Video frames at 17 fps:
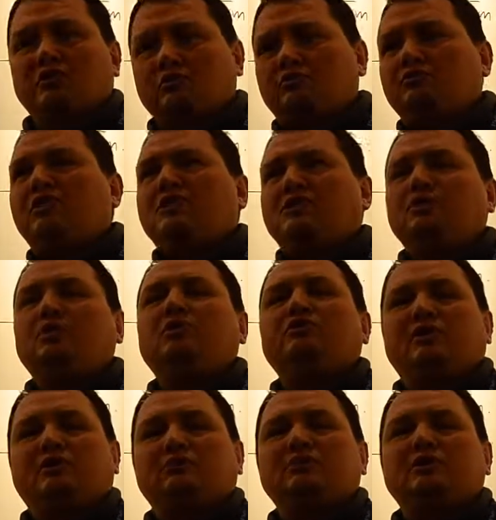value
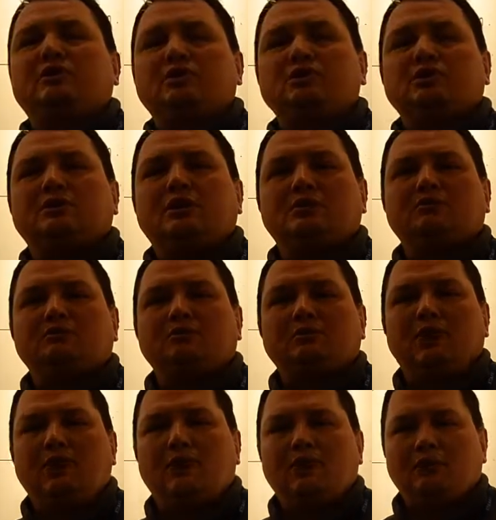of gravitational
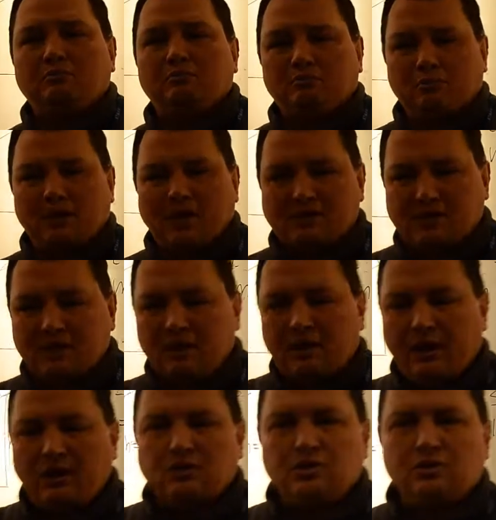
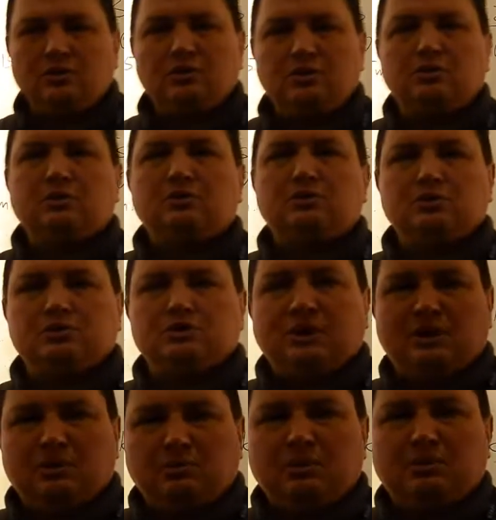acceleration equal to
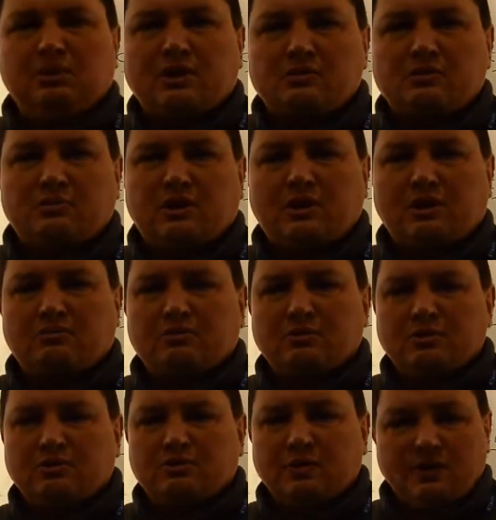10 meters per
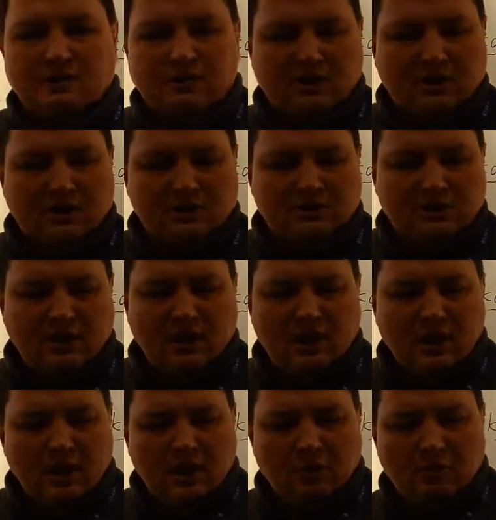square second,
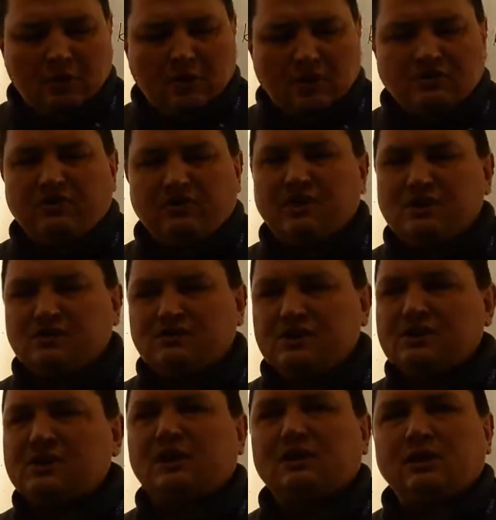because that's the
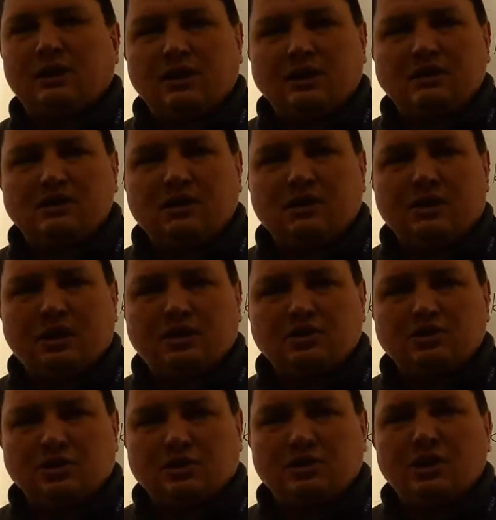standard
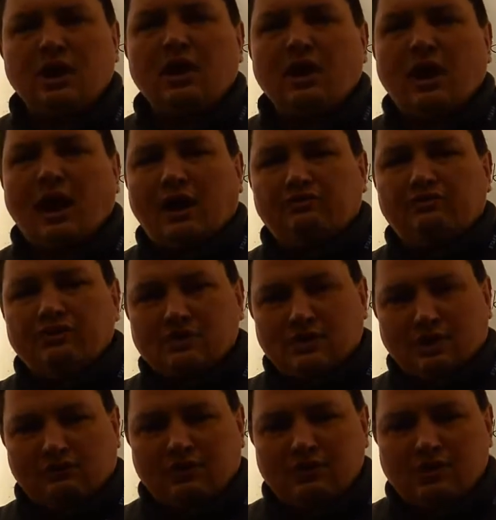acceleration at the
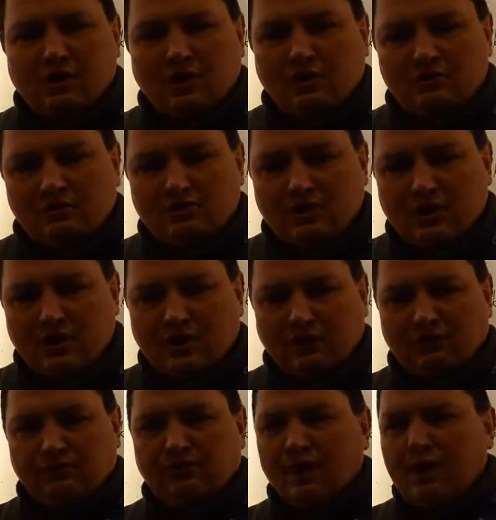surface of the
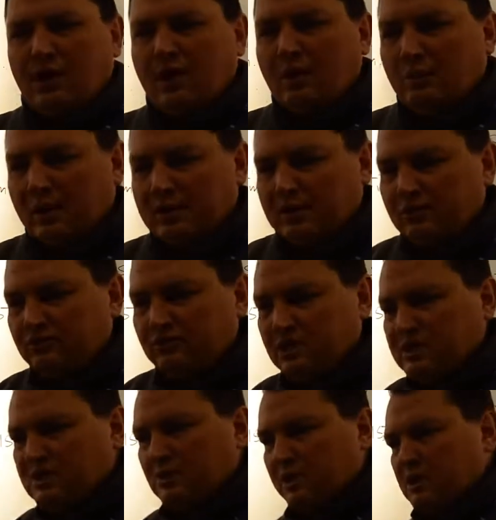Earth. But in
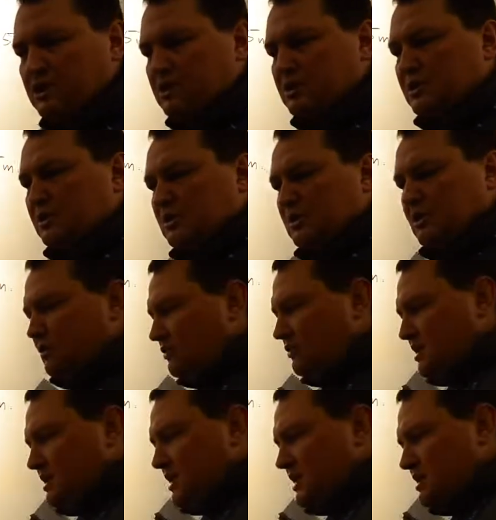this question, in
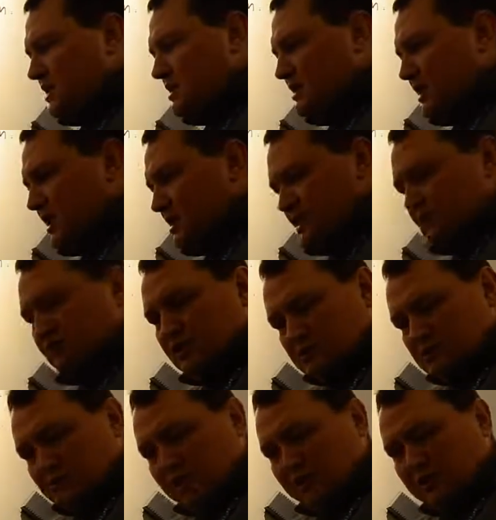this exercise, in
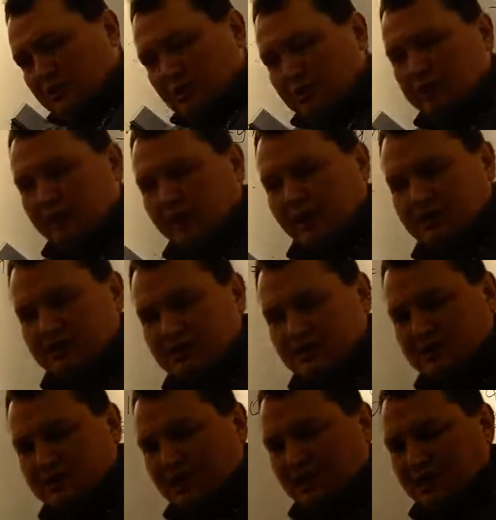this particular
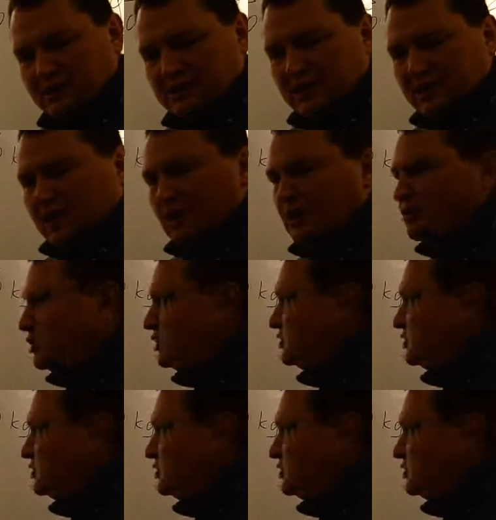exercise, we